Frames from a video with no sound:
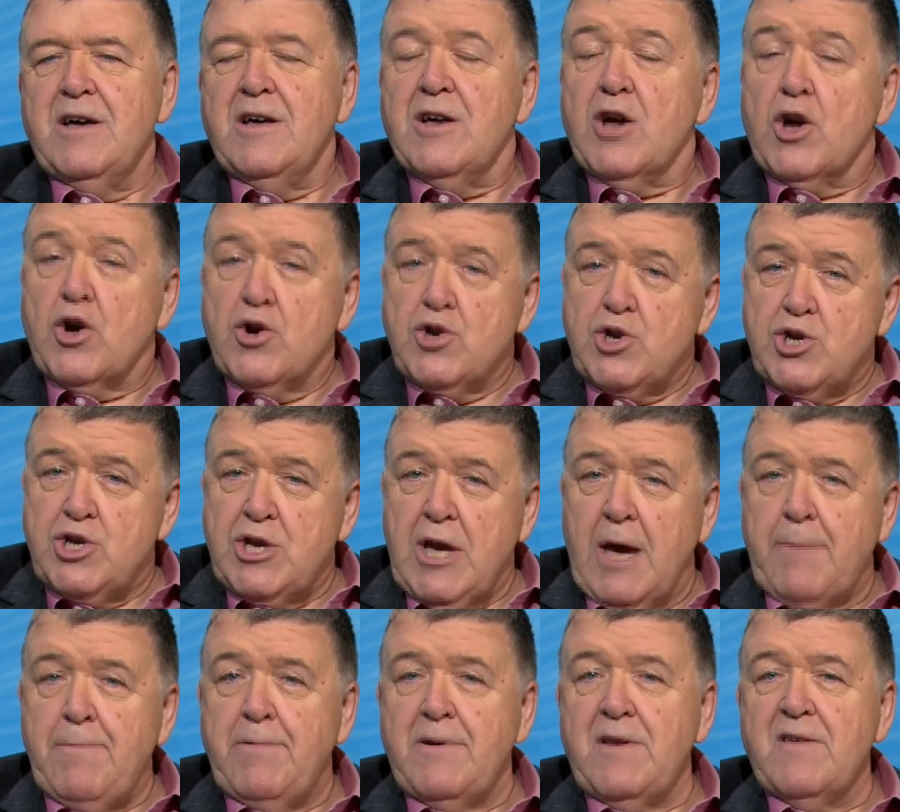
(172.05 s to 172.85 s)
A good
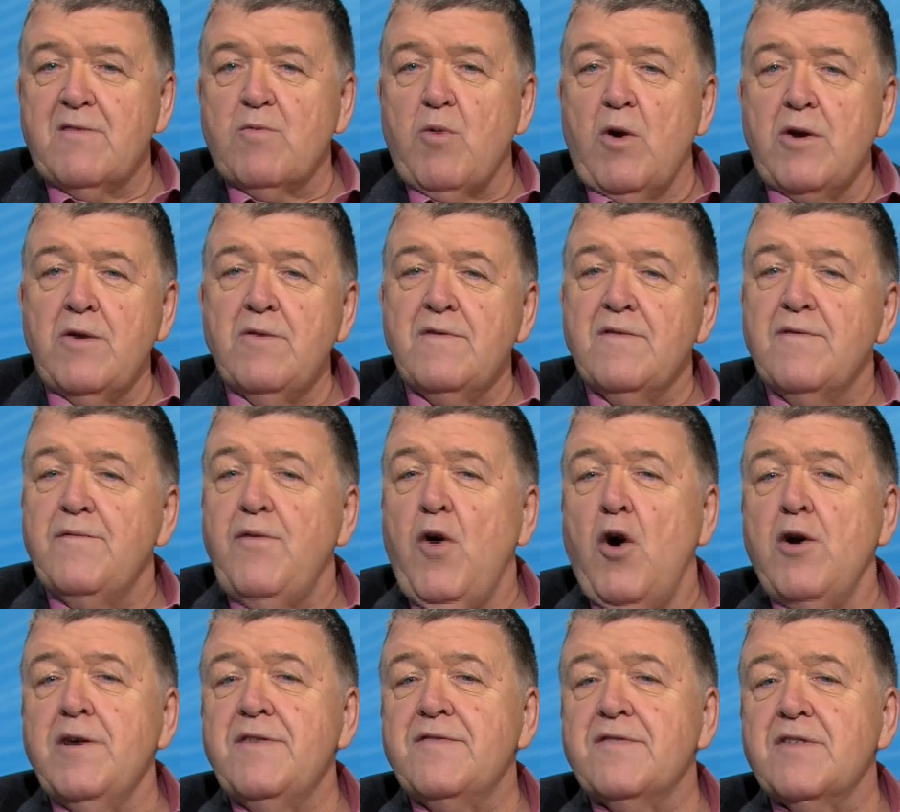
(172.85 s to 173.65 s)
Shepherd is one whose
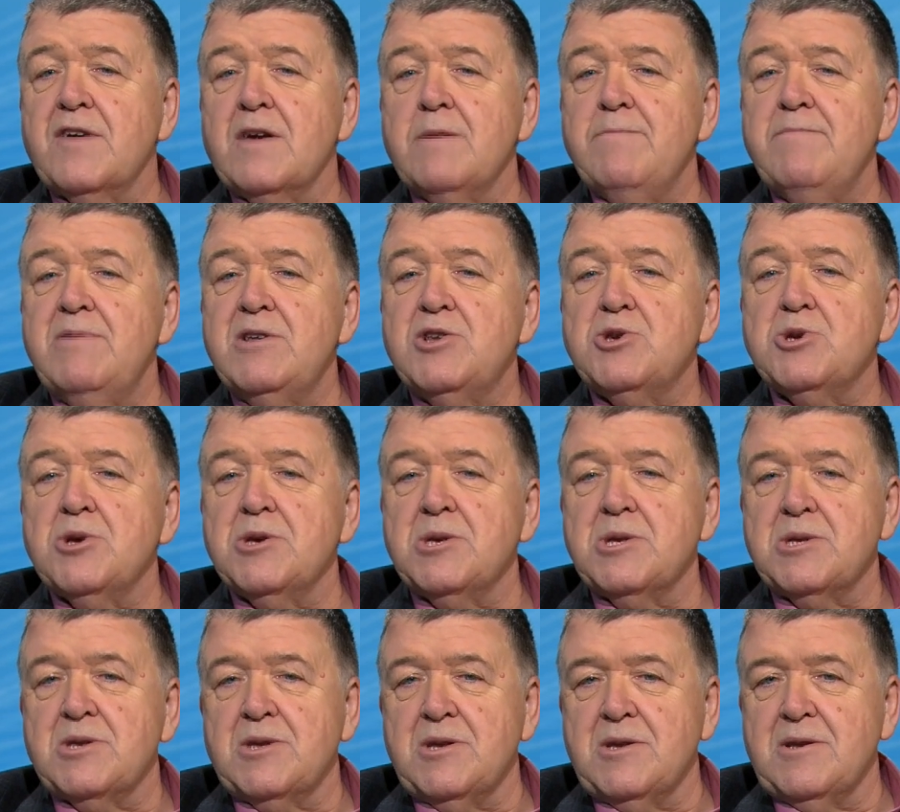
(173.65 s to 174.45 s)
voice can be
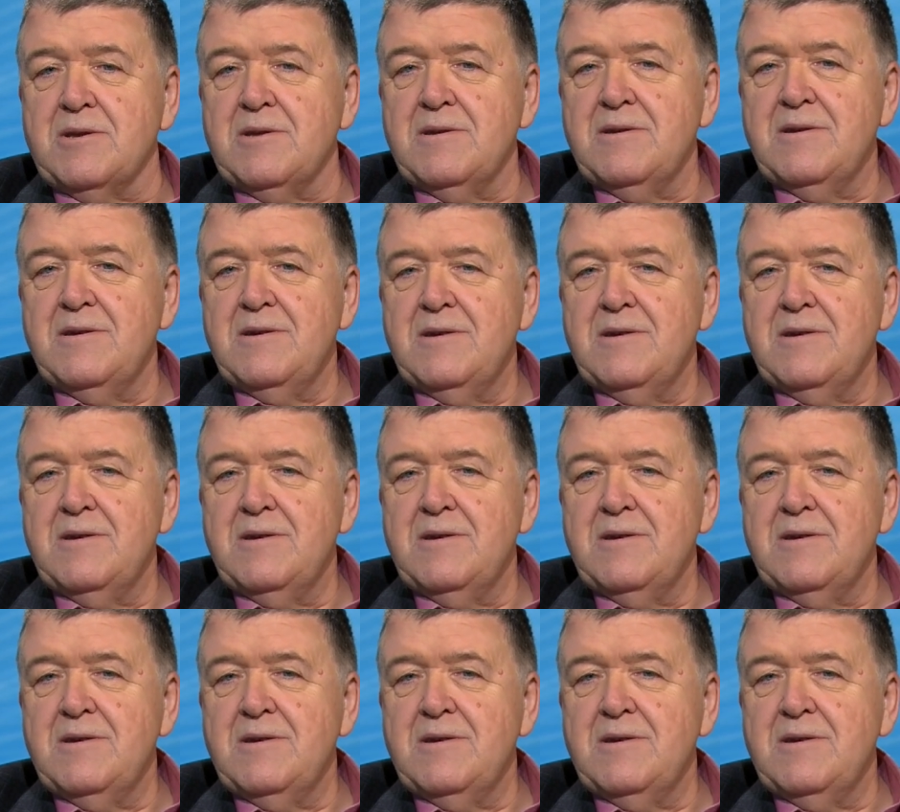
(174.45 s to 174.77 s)
trusted,